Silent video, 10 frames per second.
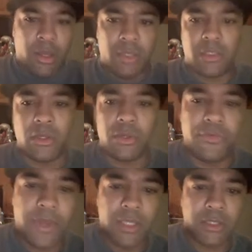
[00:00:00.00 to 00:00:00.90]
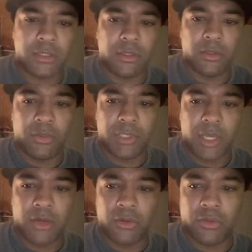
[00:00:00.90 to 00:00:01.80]
So you face
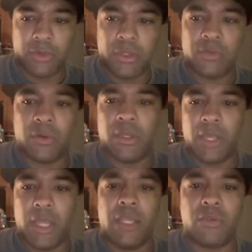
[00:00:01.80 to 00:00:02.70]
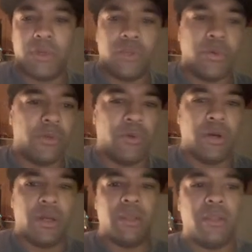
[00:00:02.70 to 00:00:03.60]
Lomachenko in 2020, and then
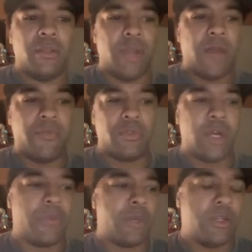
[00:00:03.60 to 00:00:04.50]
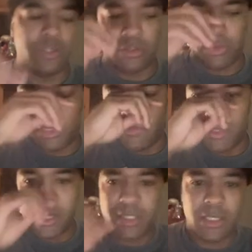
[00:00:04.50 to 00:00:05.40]
2021, you have those complications with
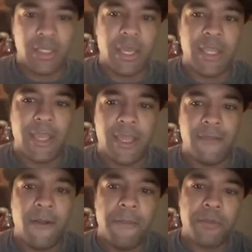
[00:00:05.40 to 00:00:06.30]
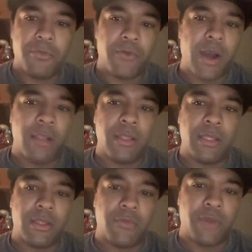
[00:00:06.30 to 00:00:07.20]
COVID-19, and then you finally
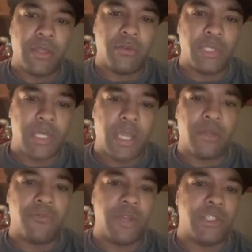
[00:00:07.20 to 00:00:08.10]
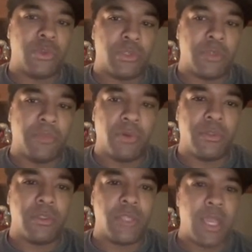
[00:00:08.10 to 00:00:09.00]
get the venue set, and you face George
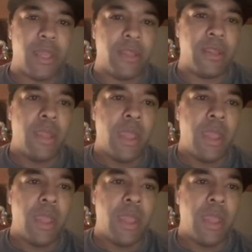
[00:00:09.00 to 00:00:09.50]
Kambosos, and